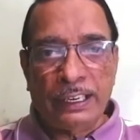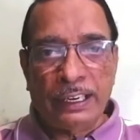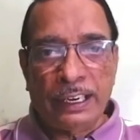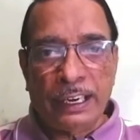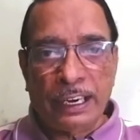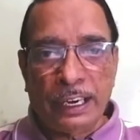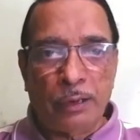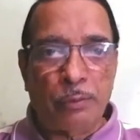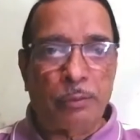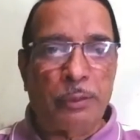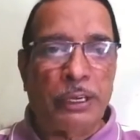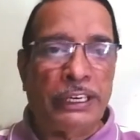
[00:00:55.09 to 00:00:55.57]

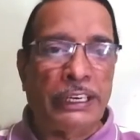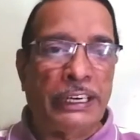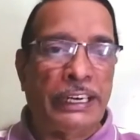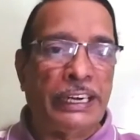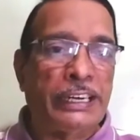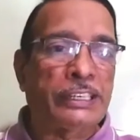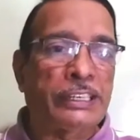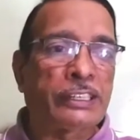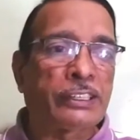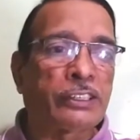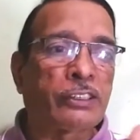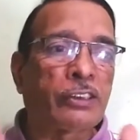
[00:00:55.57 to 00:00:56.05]
and money
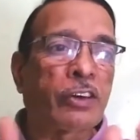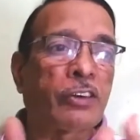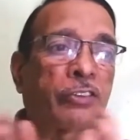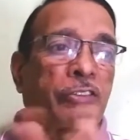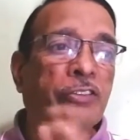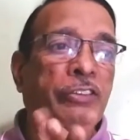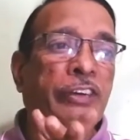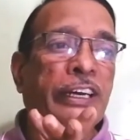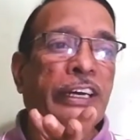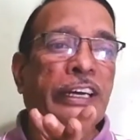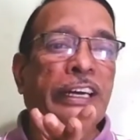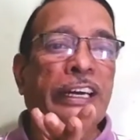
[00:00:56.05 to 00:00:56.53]
is not
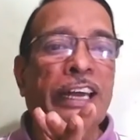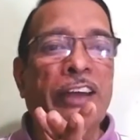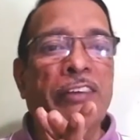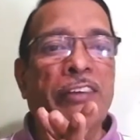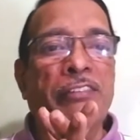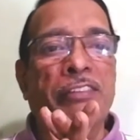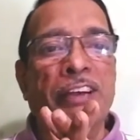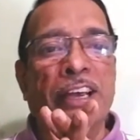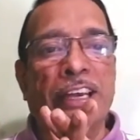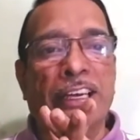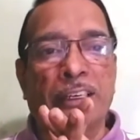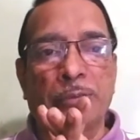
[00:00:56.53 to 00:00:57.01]
freely
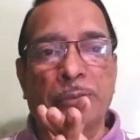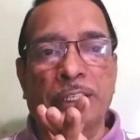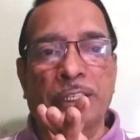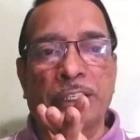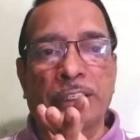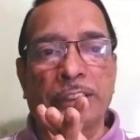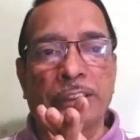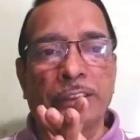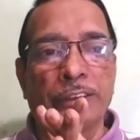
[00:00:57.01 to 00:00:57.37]
available.